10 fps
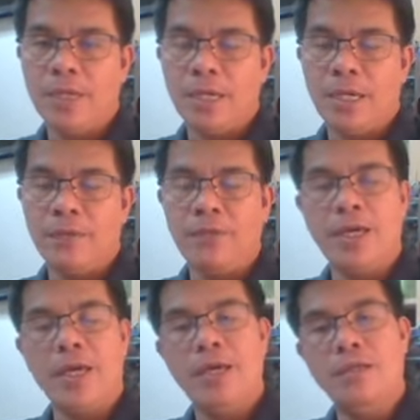and
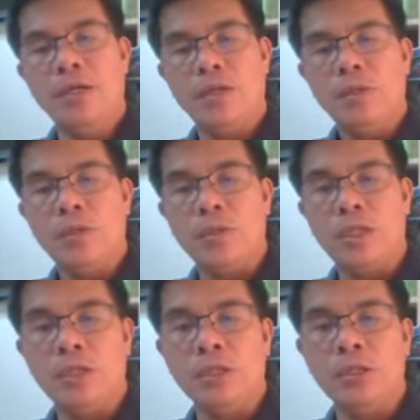then
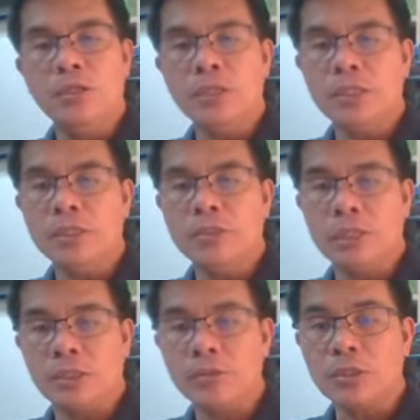we look into
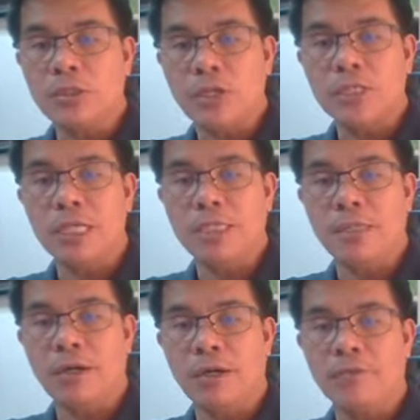the root causes
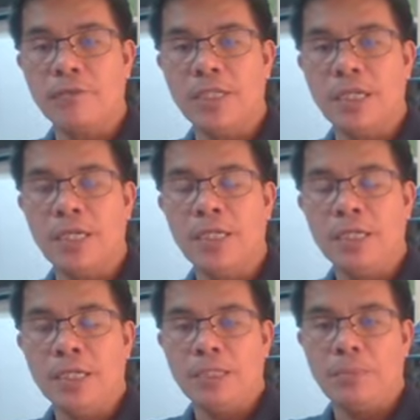of the
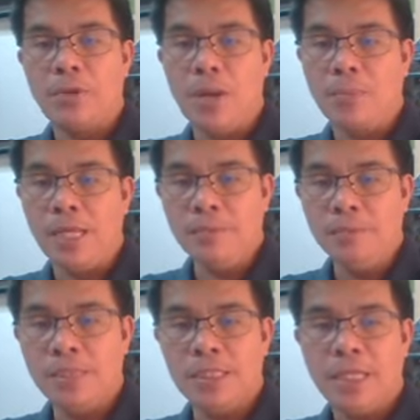
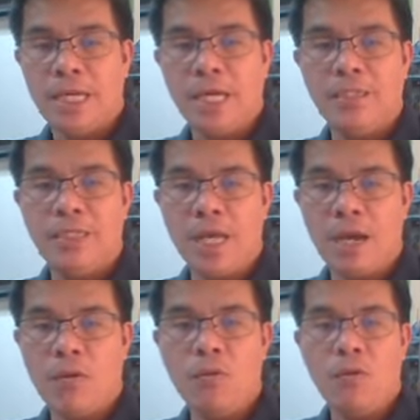problems. And
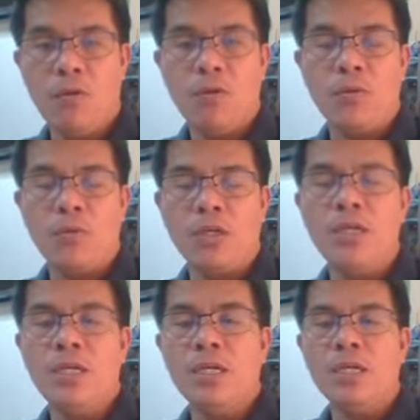now
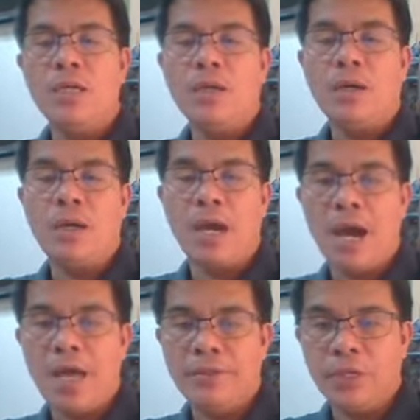we
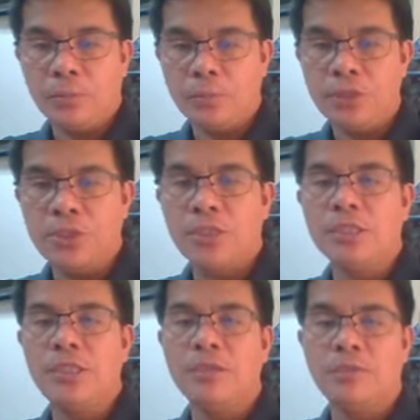had the
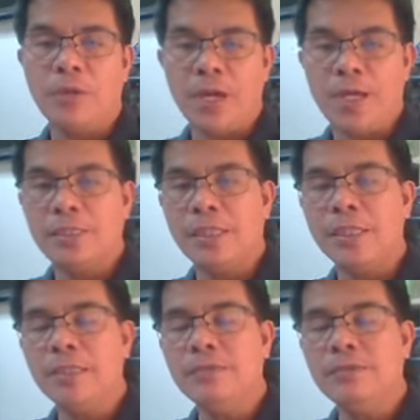opportunity of
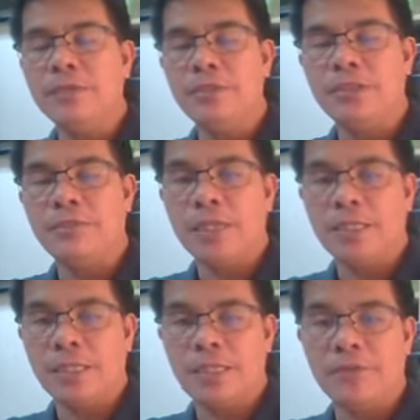creating
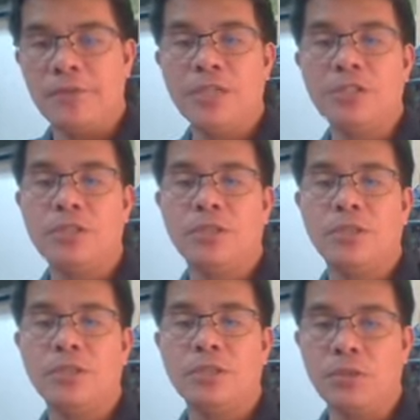different
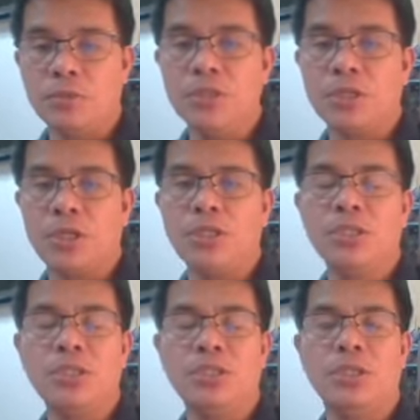interventions,
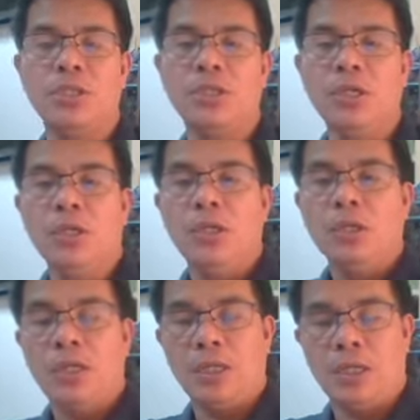solutions, no,
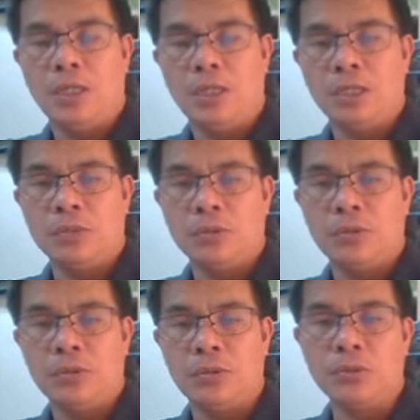uh,
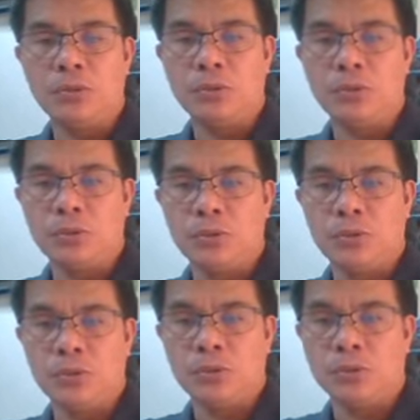
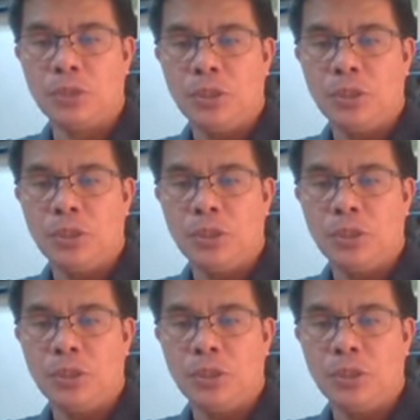to